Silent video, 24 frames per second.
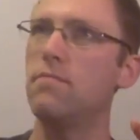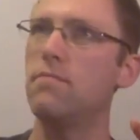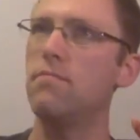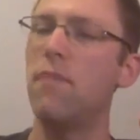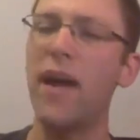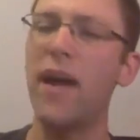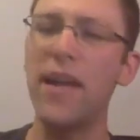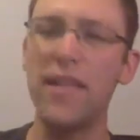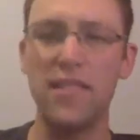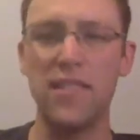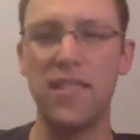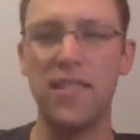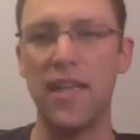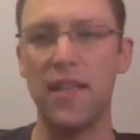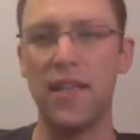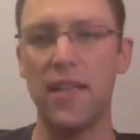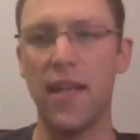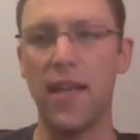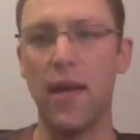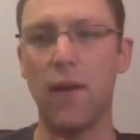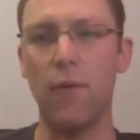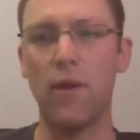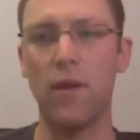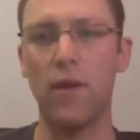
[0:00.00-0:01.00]
mindset
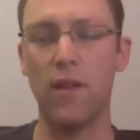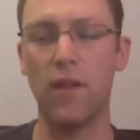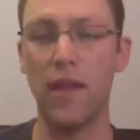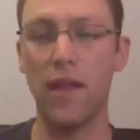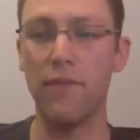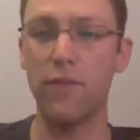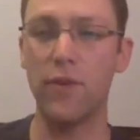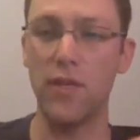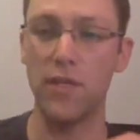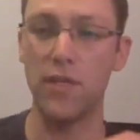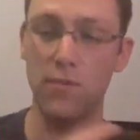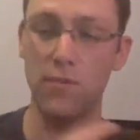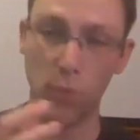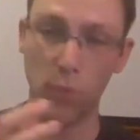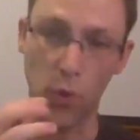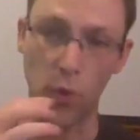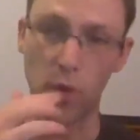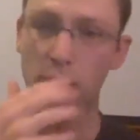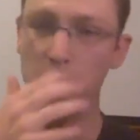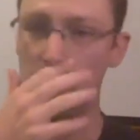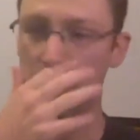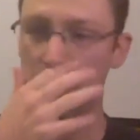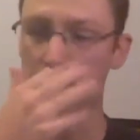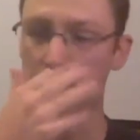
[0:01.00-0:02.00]
that I want to leverage
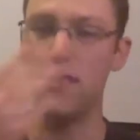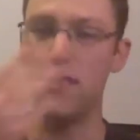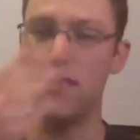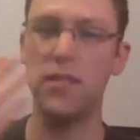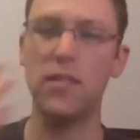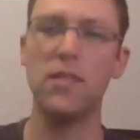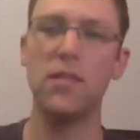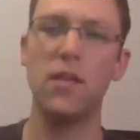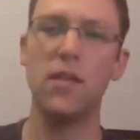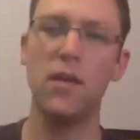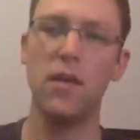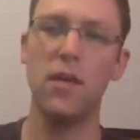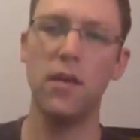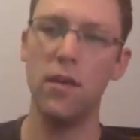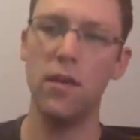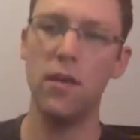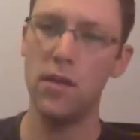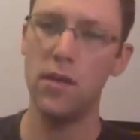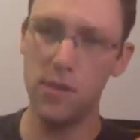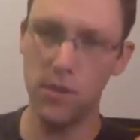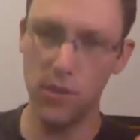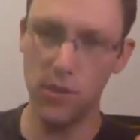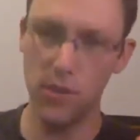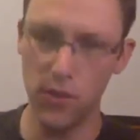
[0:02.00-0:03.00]
more is
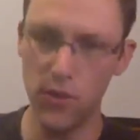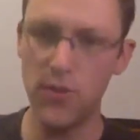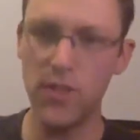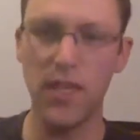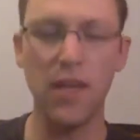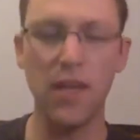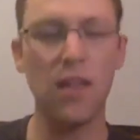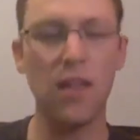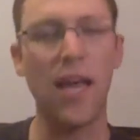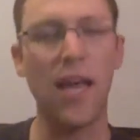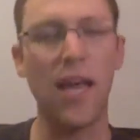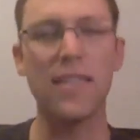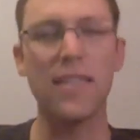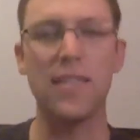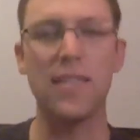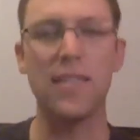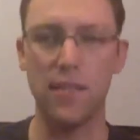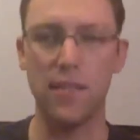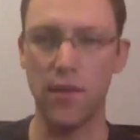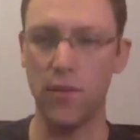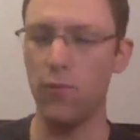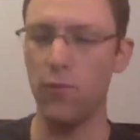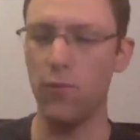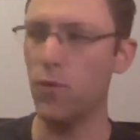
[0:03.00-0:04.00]
using
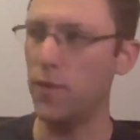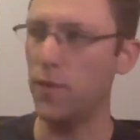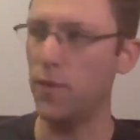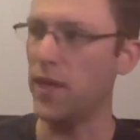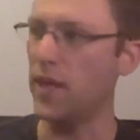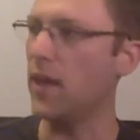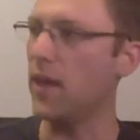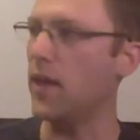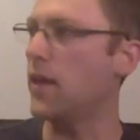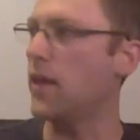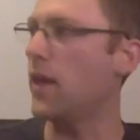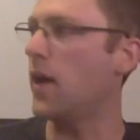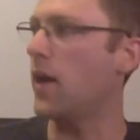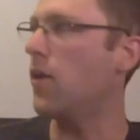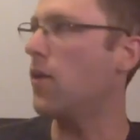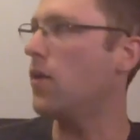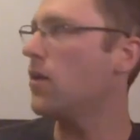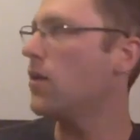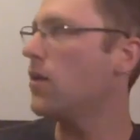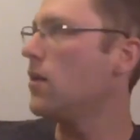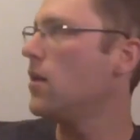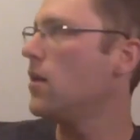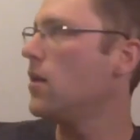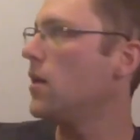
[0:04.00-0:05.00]
classes in Ruby. Now,
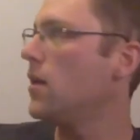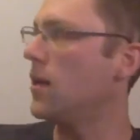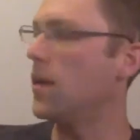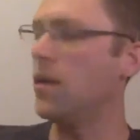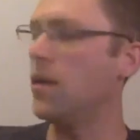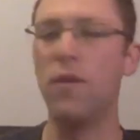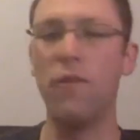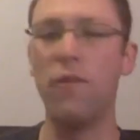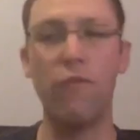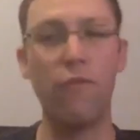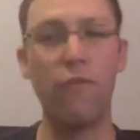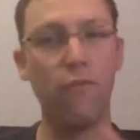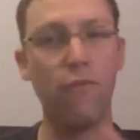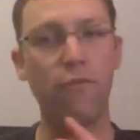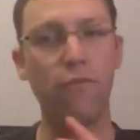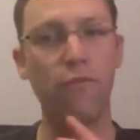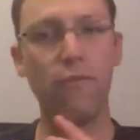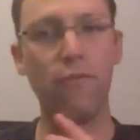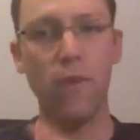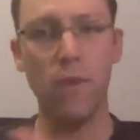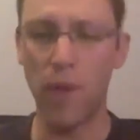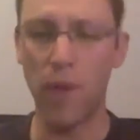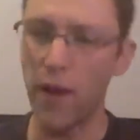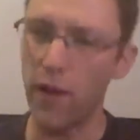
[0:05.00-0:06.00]
in
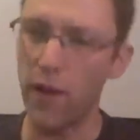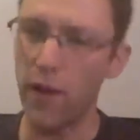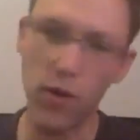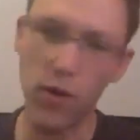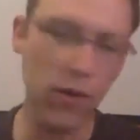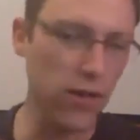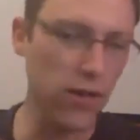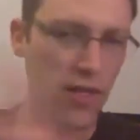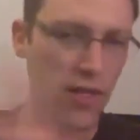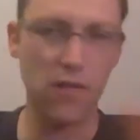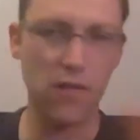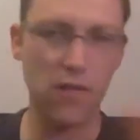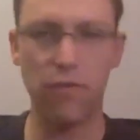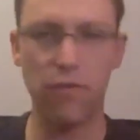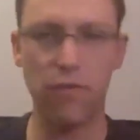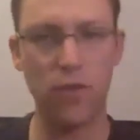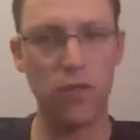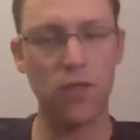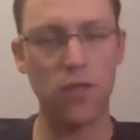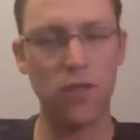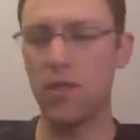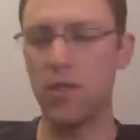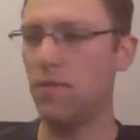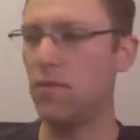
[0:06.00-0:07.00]
my earliest
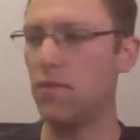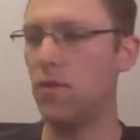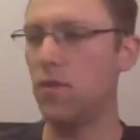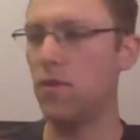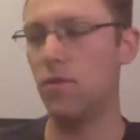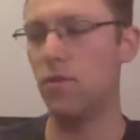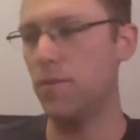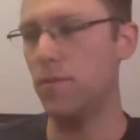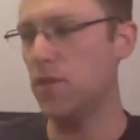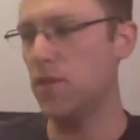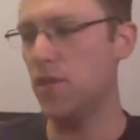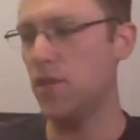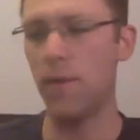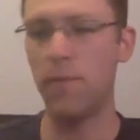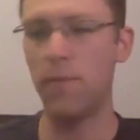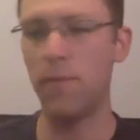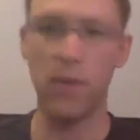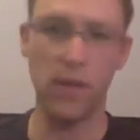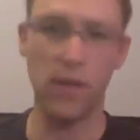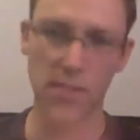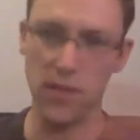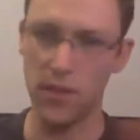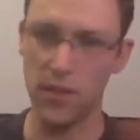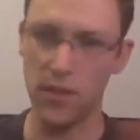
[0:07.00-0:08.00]
versions of the Ruby gem
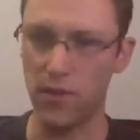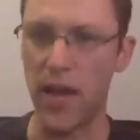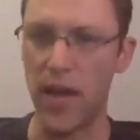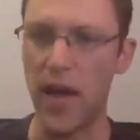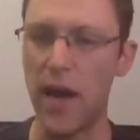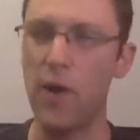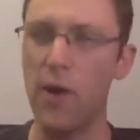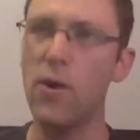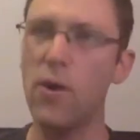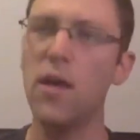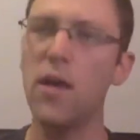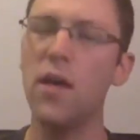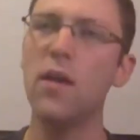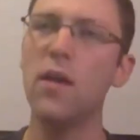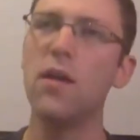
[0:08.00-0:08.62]
until now,